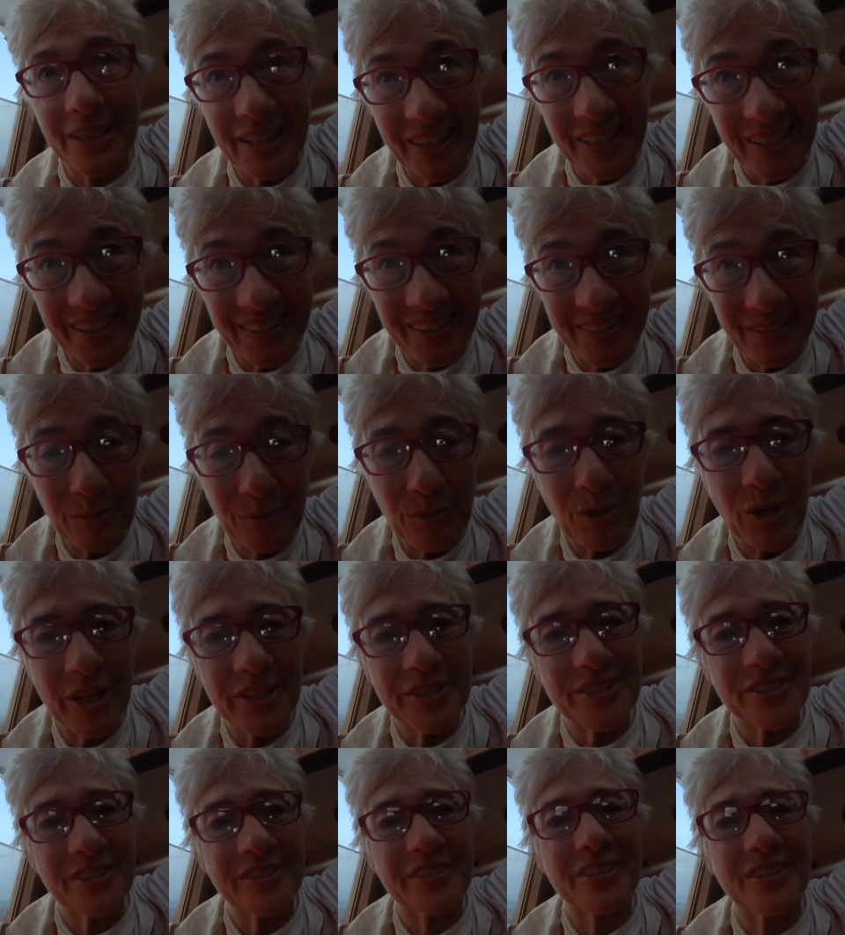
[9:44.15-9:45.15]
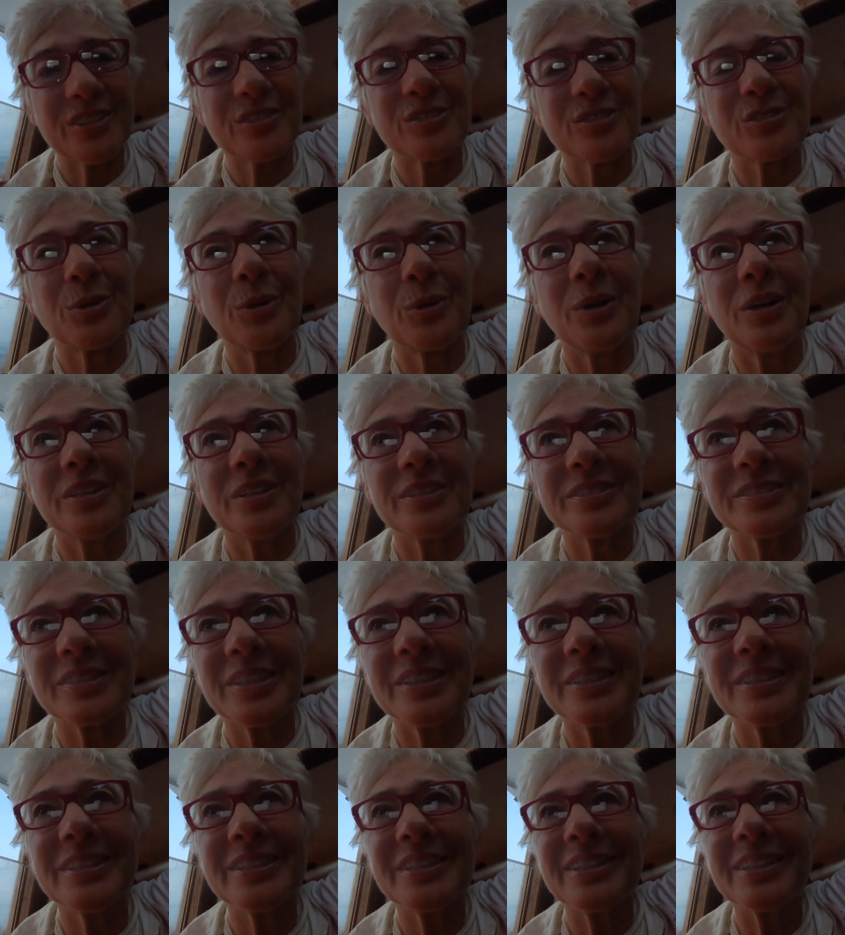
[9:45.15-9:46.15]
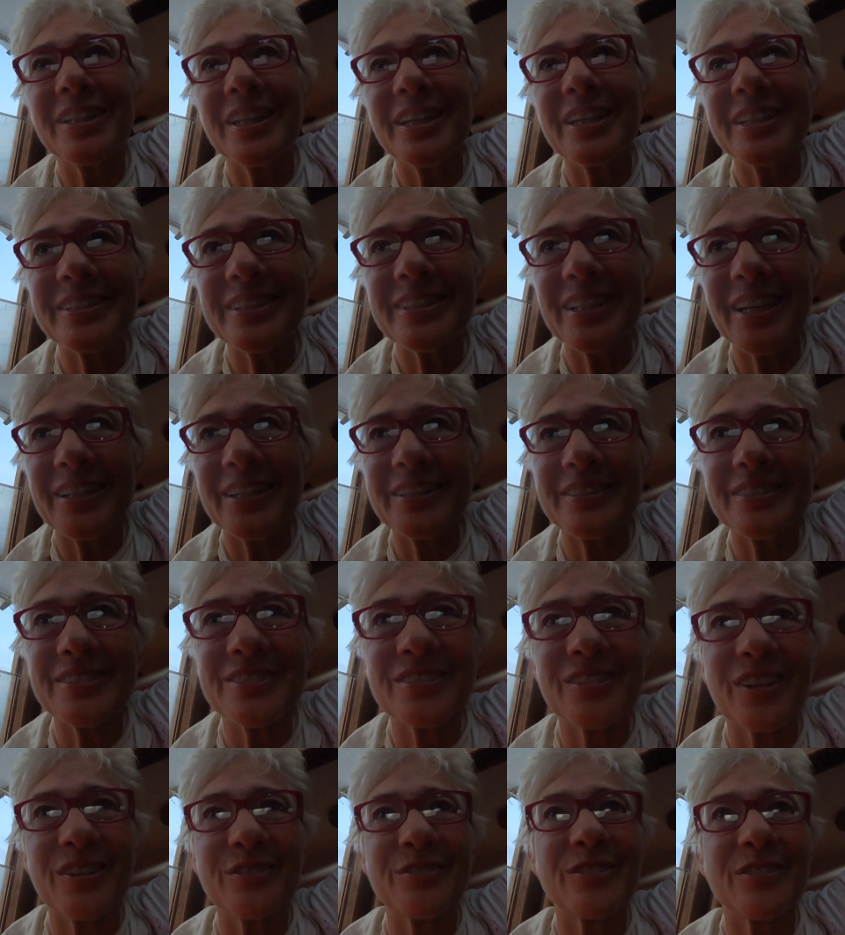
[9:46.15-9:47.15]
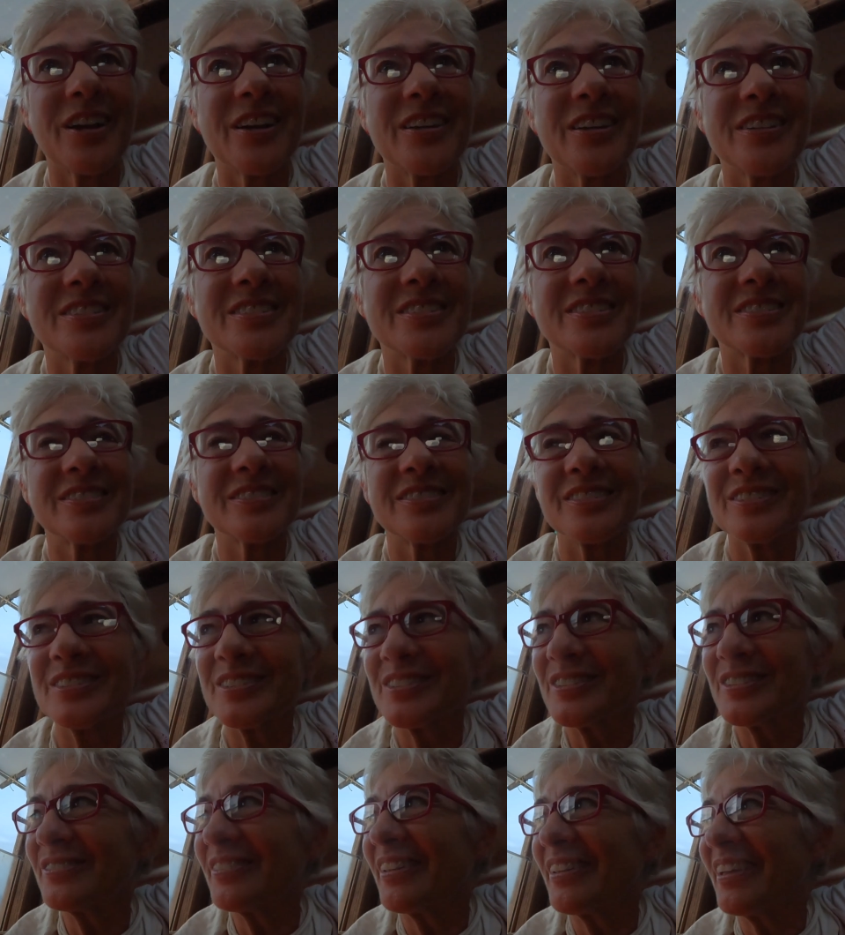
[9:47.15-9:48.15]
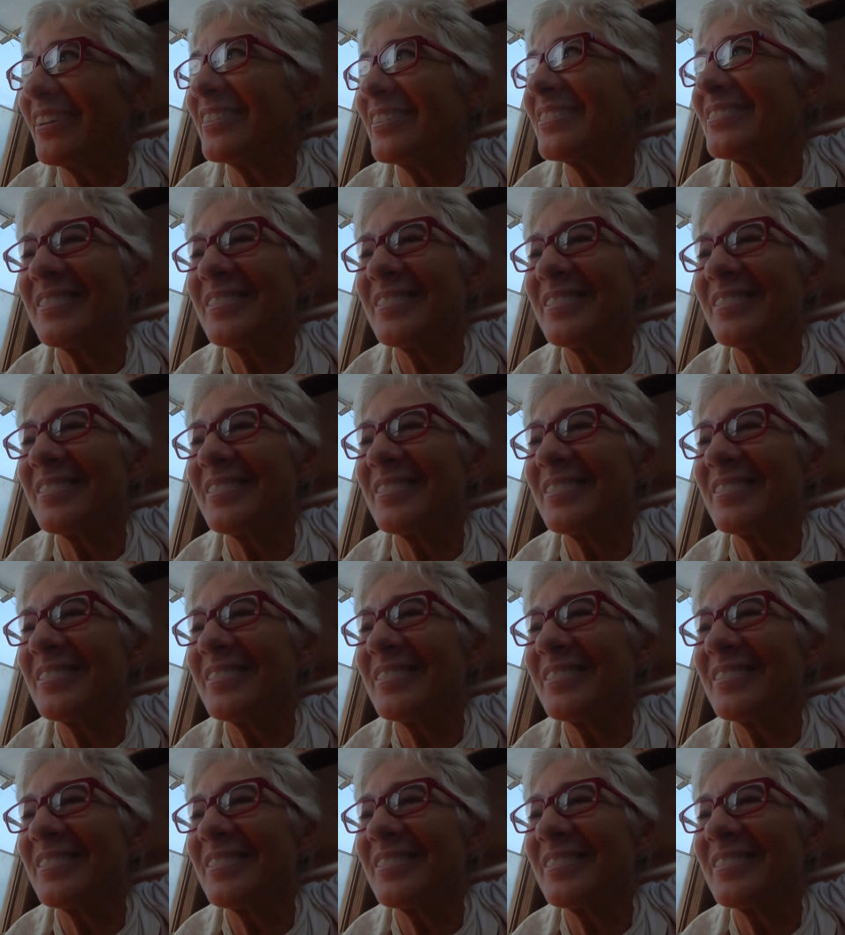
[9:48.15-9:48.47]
And I'm watching these squalls. I didn't like that sunrise. That